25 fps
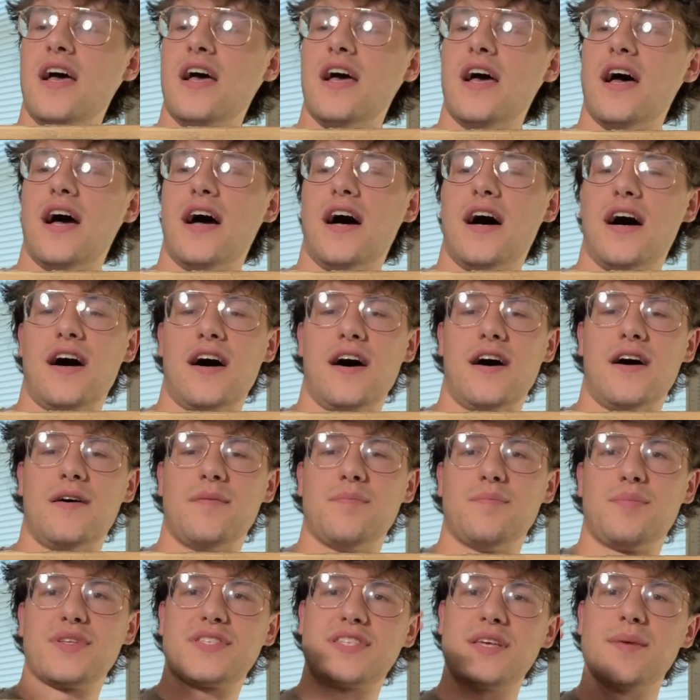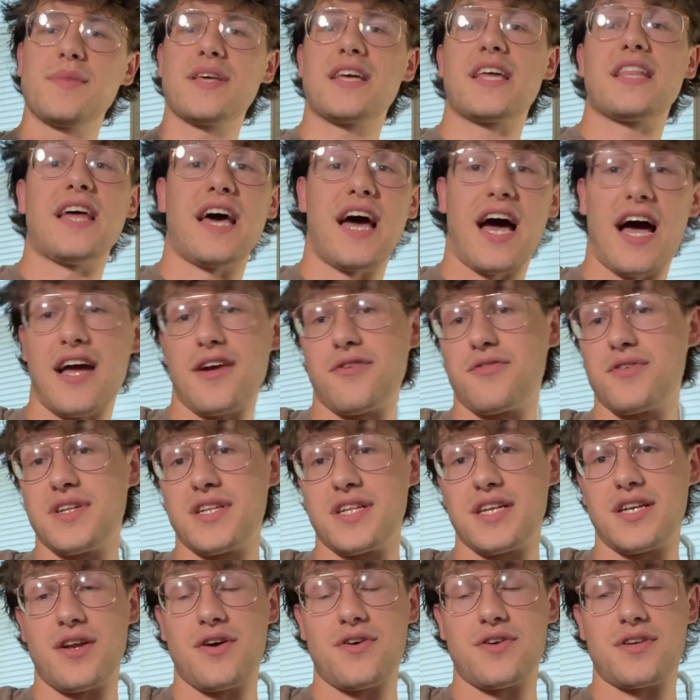But something that I
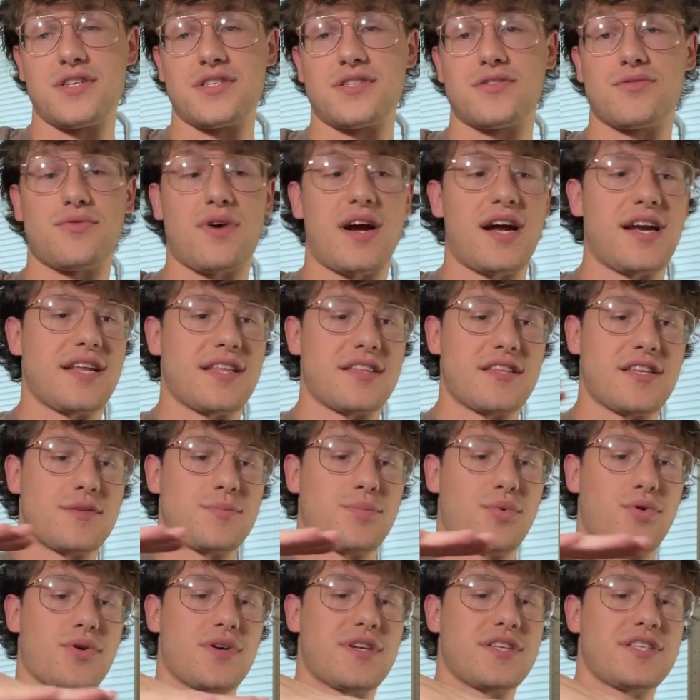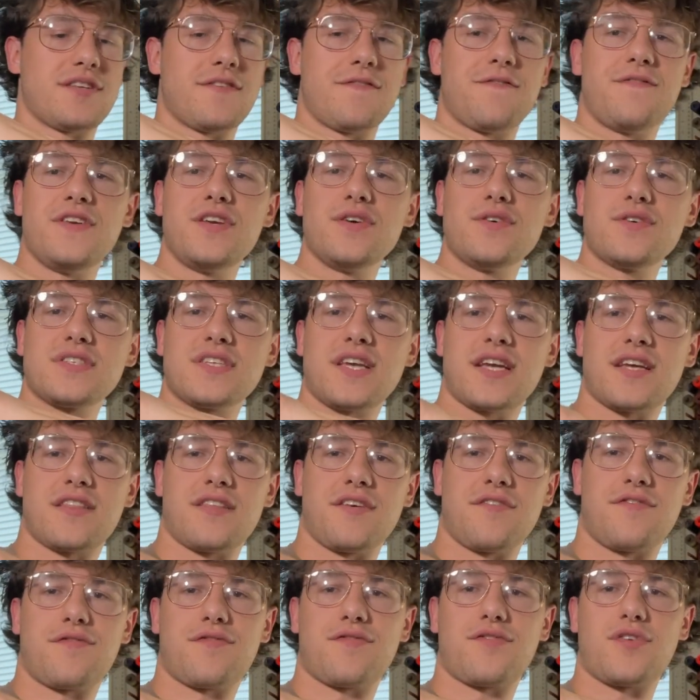really noticed riding this board is it feels like
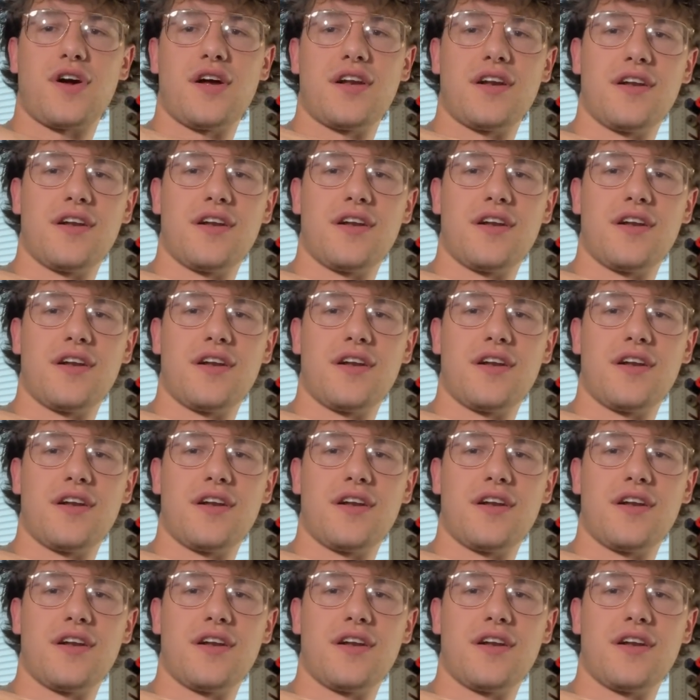the front